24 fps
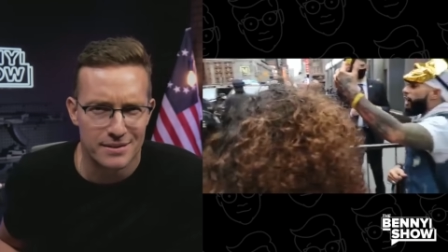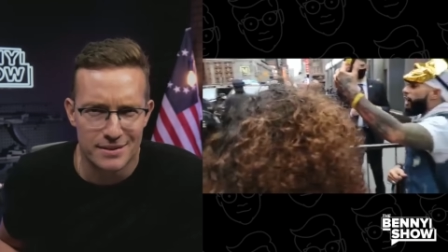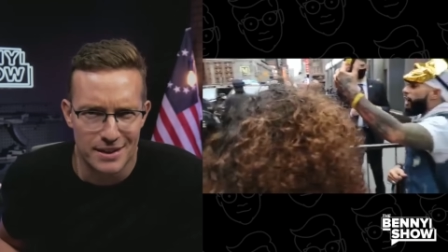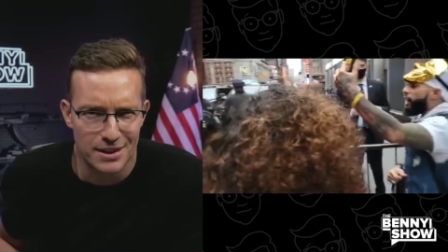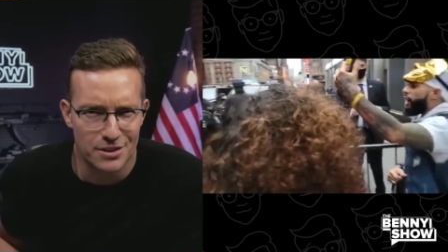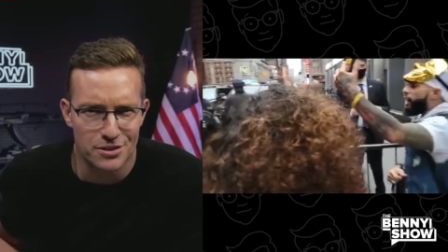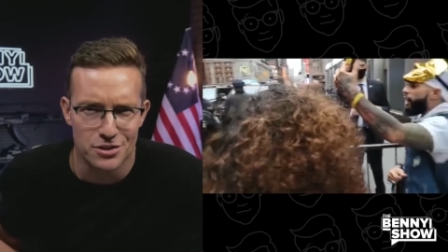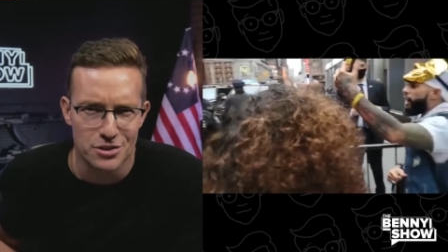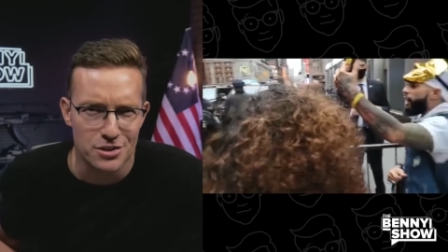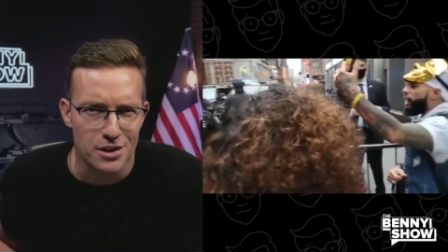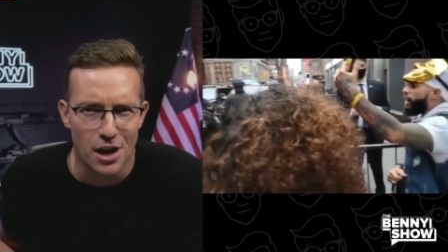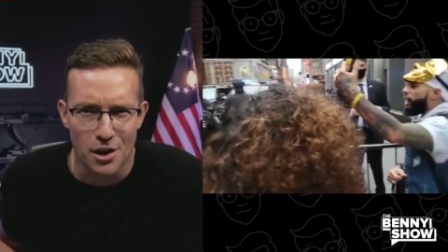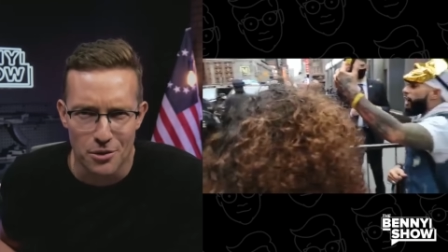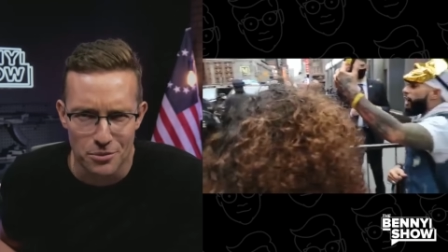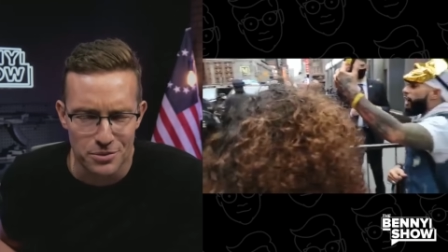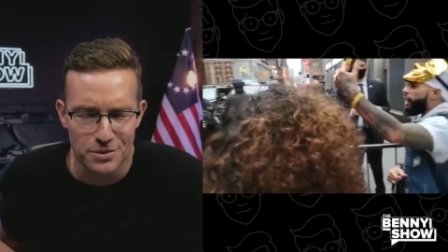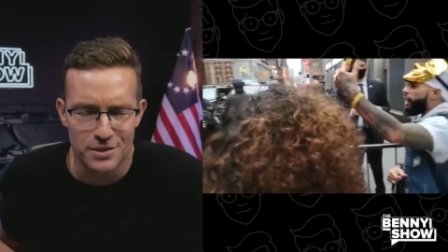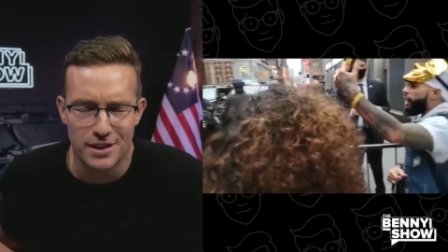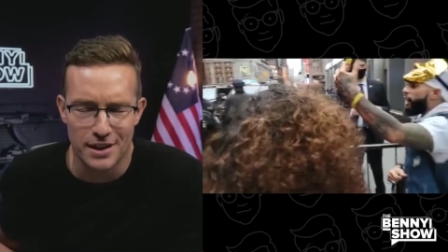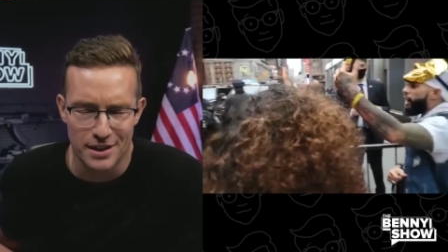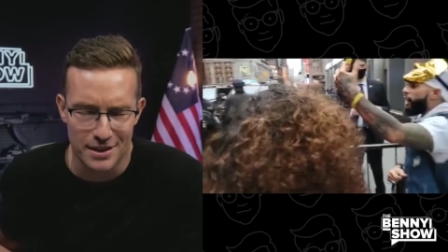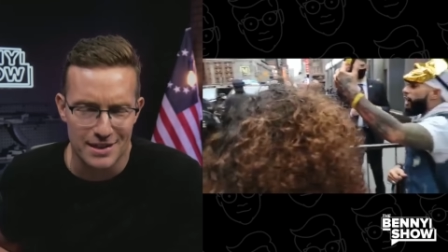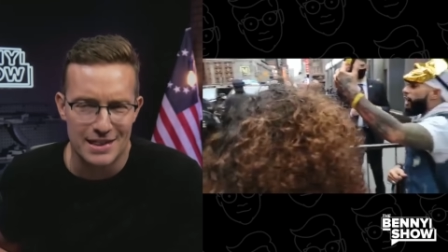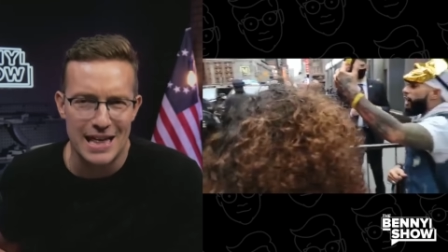there's a,
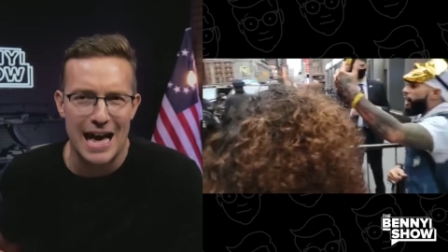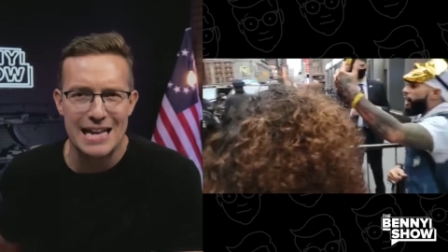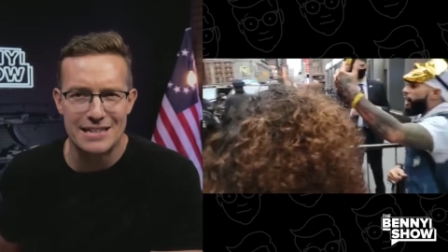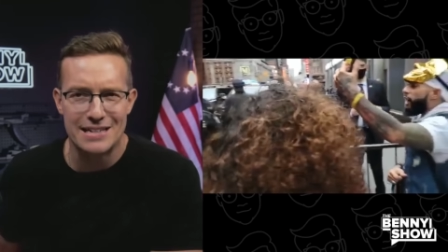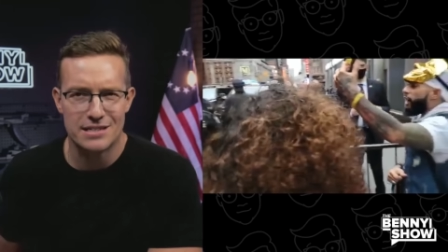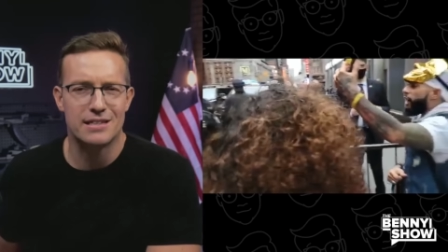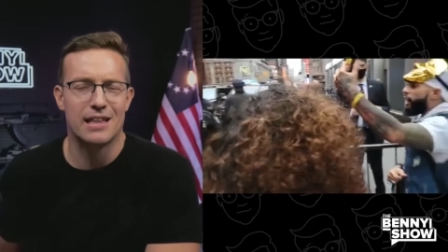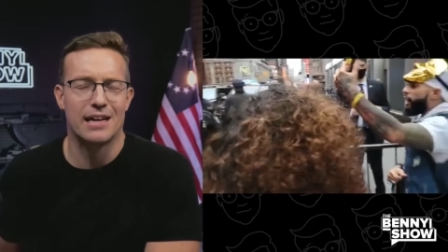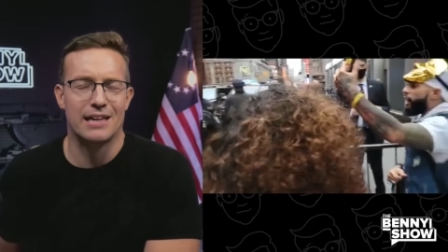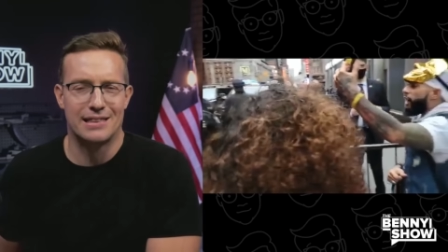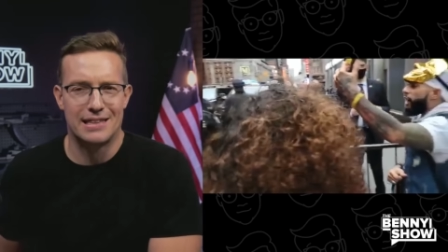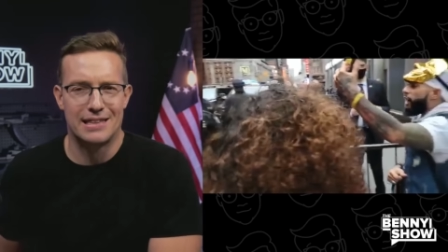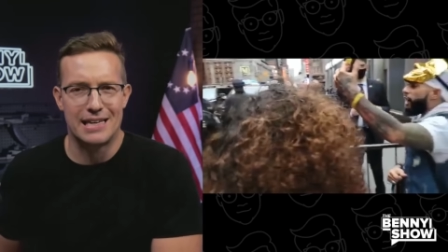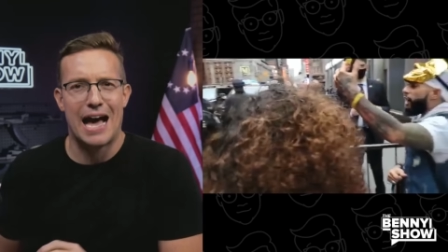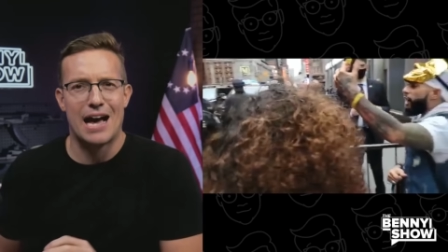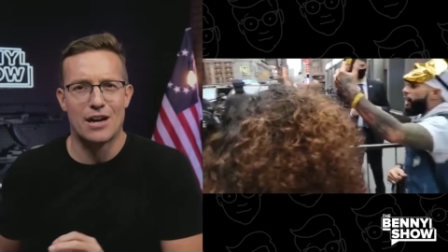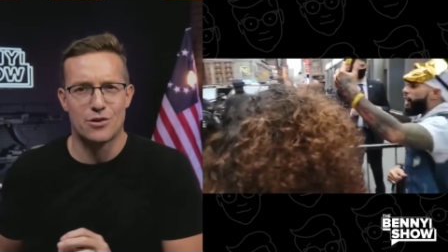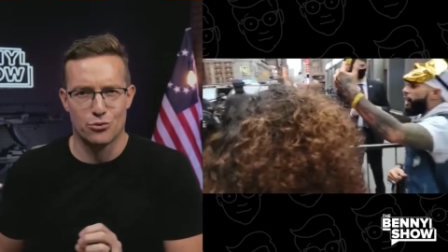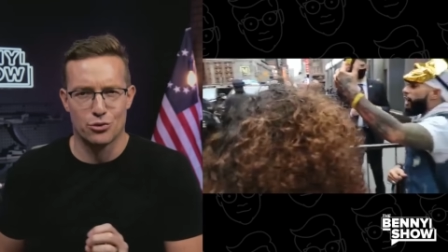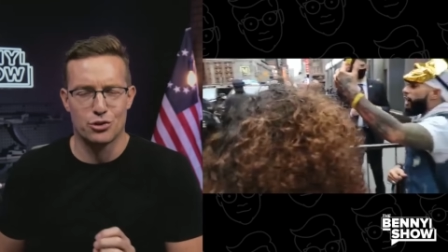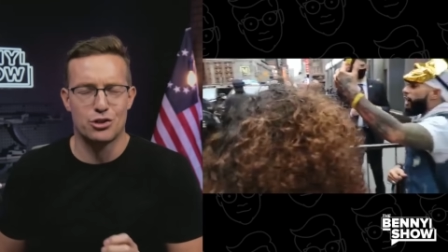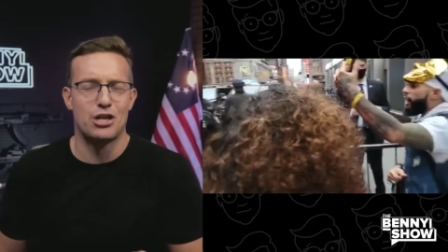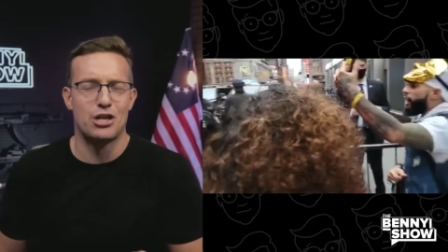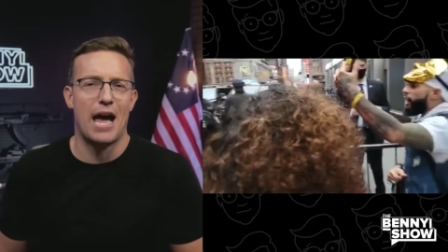th that's like the
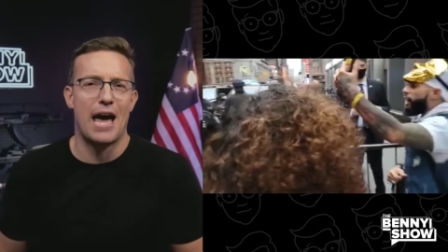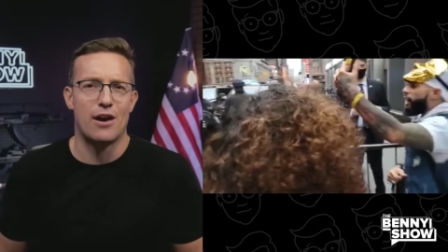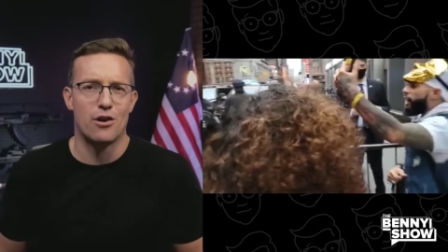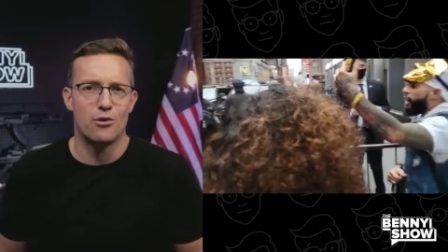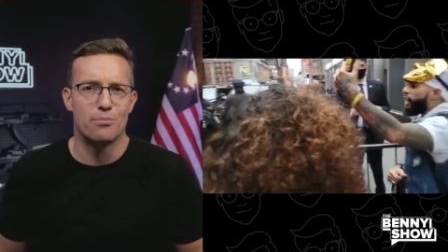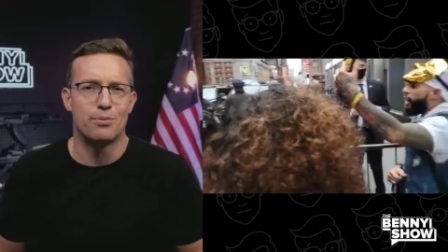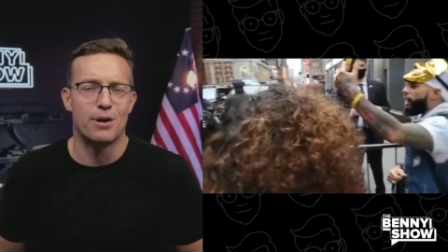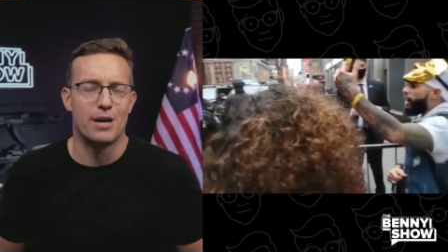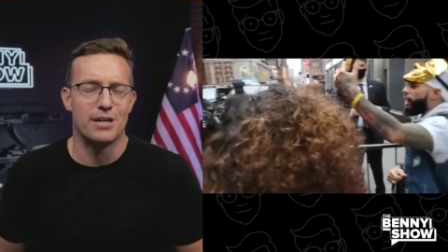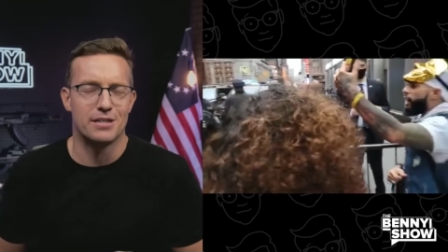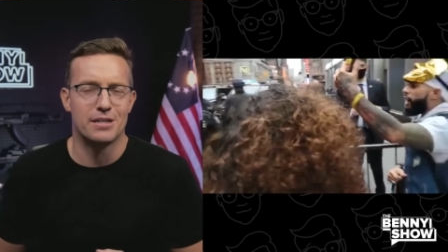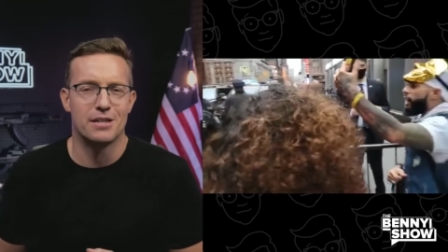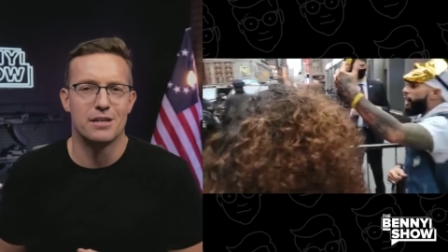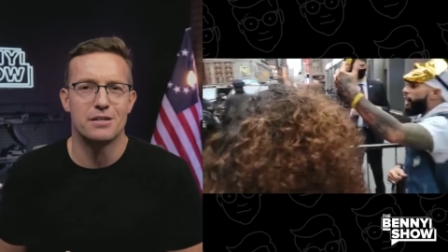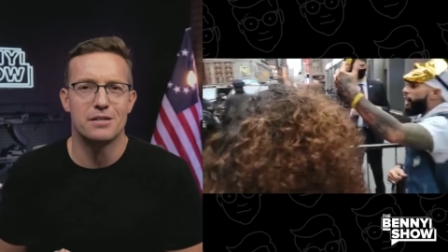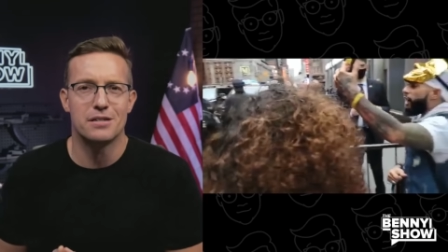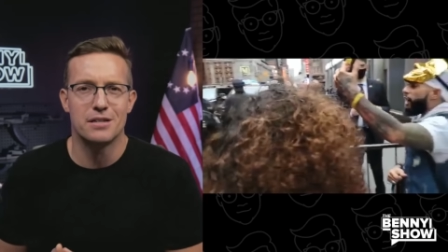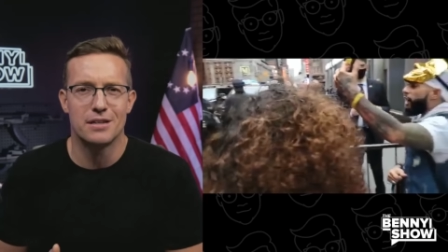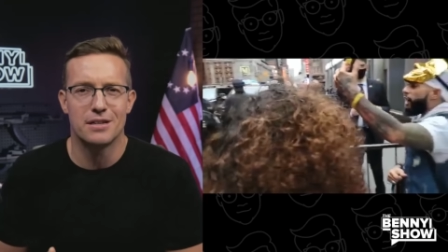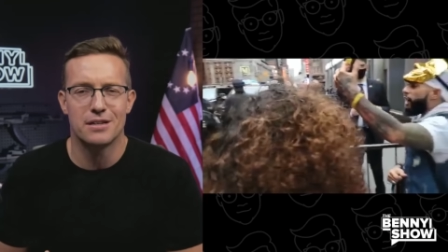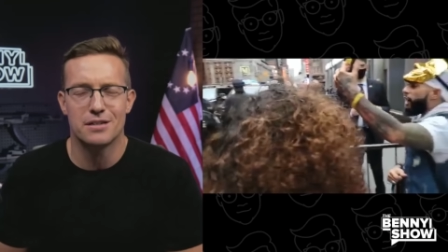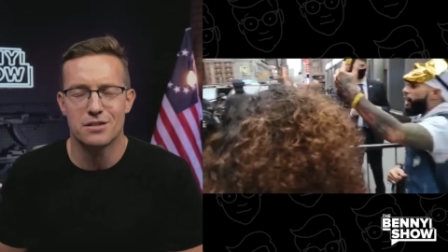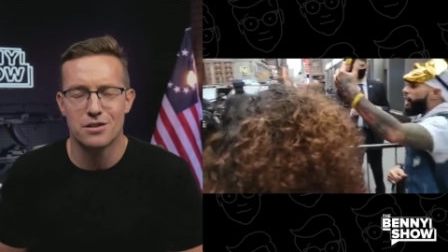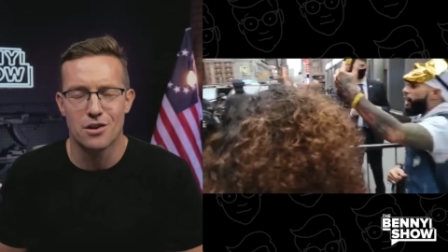actual shadow
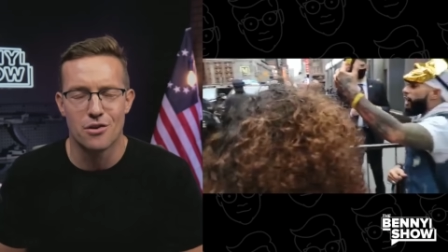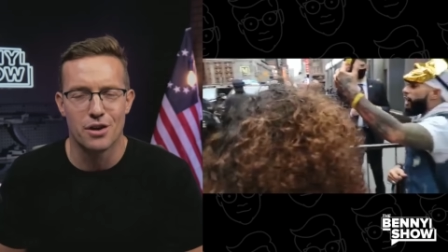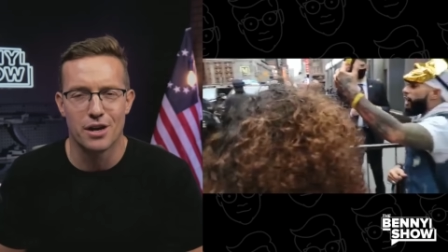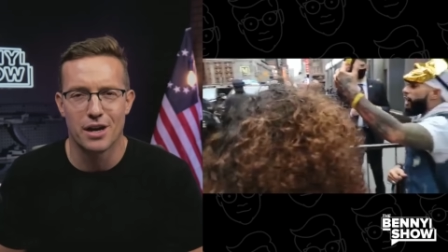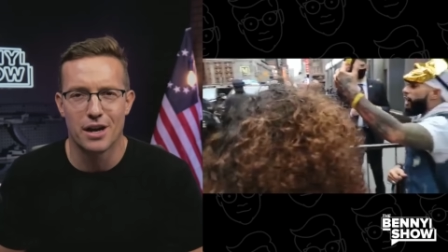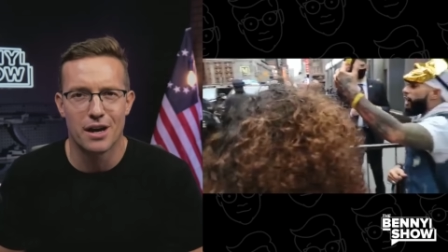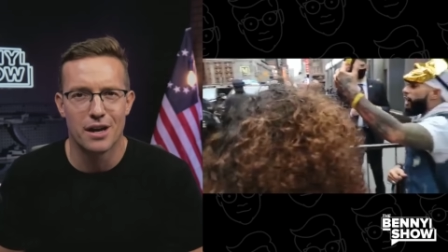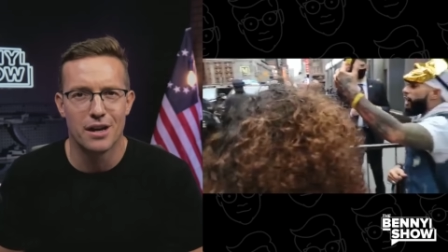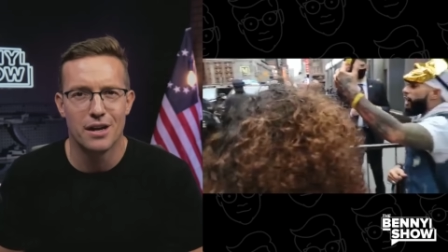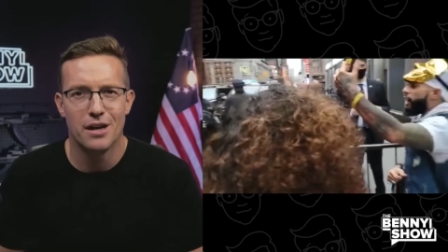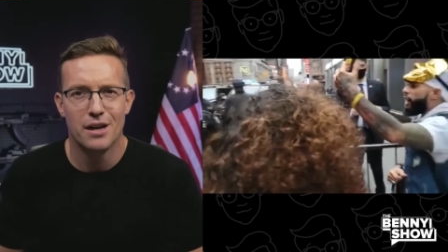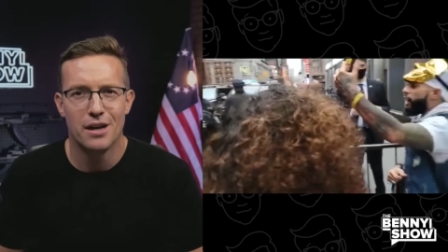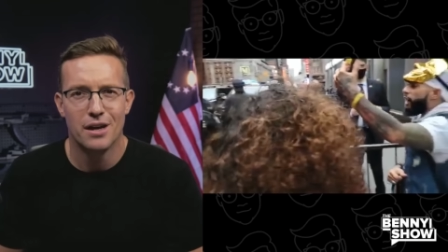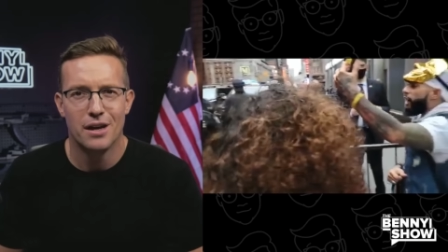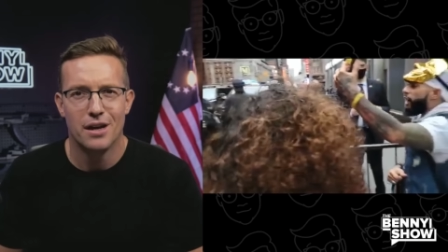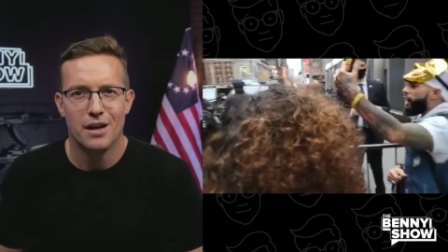presidency that's going on.